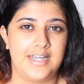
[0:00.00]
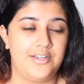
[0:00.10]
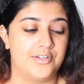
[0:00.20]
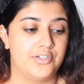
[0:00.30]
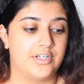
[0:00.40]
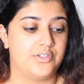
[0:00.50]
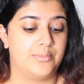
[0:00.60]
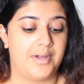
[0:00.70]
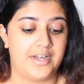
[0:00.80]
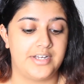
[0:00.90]
Usually I do
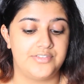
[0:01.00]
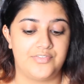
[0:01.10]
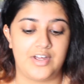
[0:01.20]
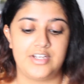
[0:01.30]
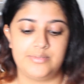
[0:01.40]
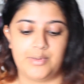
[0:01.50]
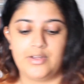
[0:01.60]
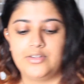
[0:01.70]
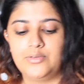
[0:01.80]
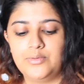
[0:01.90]
my eyes first, but I
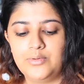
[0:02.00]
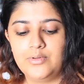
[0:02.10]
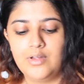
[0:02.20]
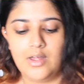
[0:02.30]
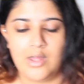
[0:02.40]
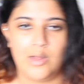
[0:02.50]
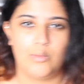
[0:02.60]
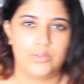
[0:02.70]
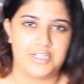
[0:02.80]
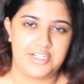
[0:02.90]
thought
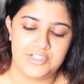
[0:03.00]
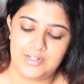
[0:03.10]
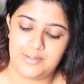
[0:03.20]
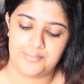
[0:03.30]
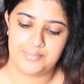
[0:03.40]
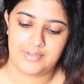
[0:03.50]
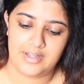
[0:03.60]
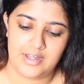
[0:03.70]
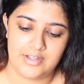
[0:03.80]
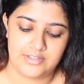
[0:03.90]
I'd change it up.
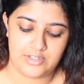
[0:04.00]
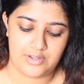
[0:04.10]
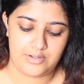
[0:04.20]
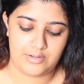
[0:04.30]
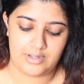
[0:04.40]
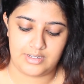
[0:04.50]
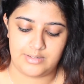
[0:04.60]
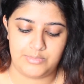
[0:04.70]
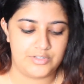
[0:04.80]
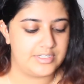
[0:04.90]
So I
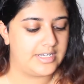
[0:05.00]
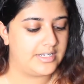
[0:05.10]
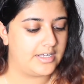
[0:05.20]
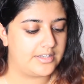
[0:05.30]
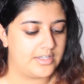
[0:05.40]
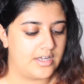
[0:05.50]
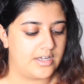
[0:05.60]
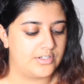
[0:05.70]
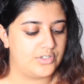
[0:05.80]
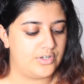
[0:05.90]
am using
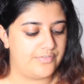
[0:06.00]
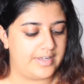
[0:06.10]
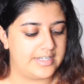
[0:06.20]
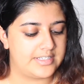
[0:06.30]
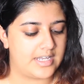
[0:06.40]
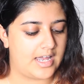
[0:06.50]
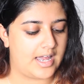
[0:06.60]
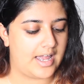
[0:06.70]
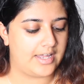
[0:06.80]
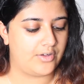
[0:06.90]
the Too Faced
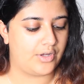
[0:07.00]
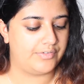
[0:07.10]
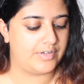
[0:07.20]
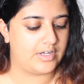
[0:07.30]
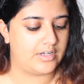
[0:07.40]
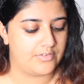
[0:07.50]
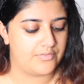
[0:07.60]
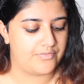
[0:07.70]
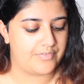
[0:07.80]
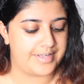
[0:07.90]
Hangover
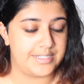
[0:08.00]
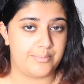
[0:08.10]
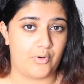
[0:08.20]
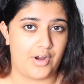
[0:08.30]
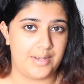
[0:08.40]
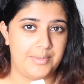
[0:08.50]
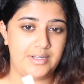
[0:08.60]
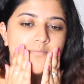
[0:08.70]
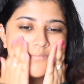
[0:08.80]
Face Primer.